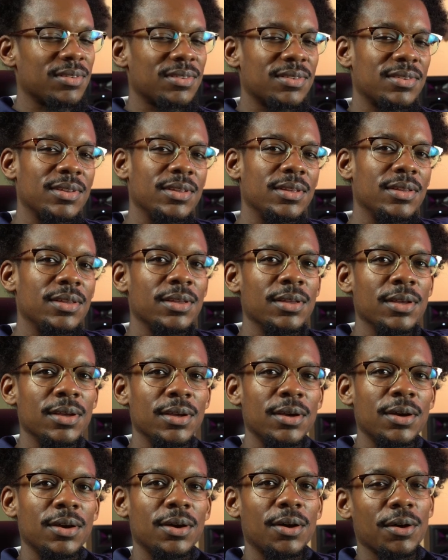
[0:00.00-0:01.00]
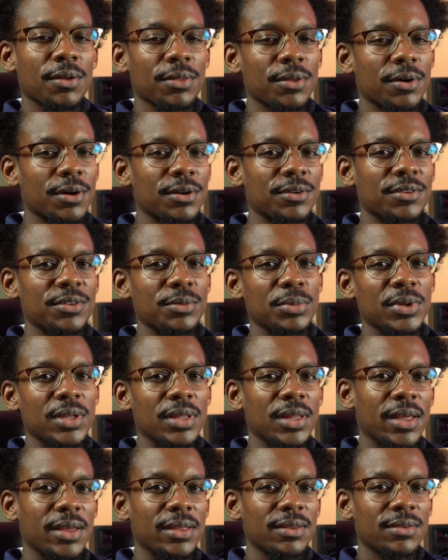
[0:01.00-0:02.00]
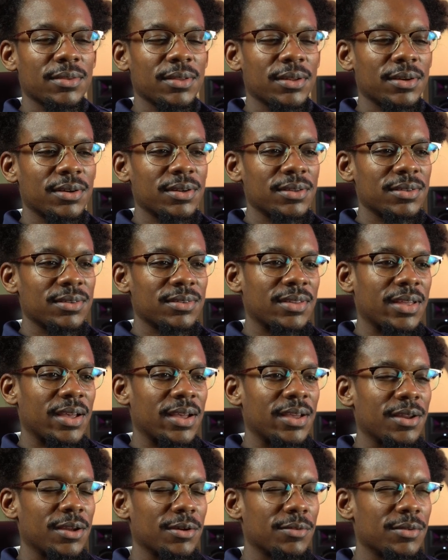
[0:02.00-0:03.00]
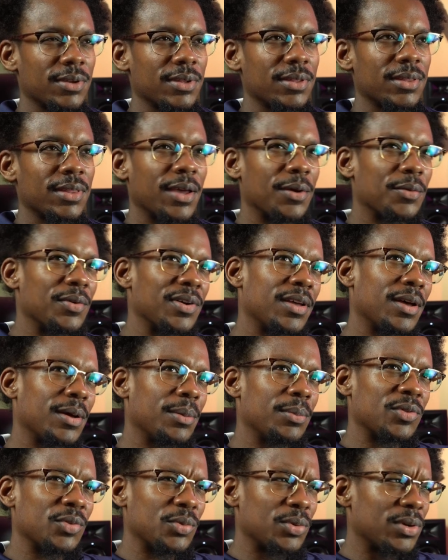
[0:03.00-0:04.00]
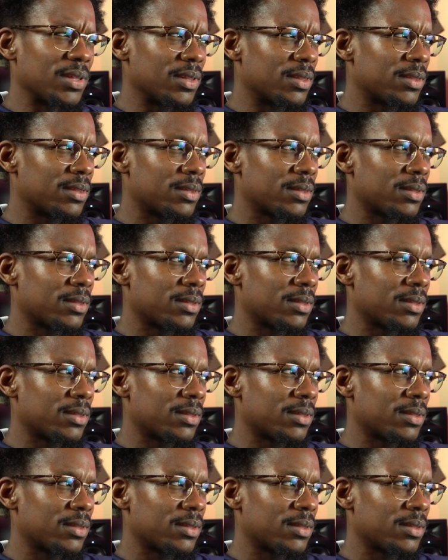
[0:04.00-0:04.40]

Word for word: see all the RGB lights that are inside of it. That one comes with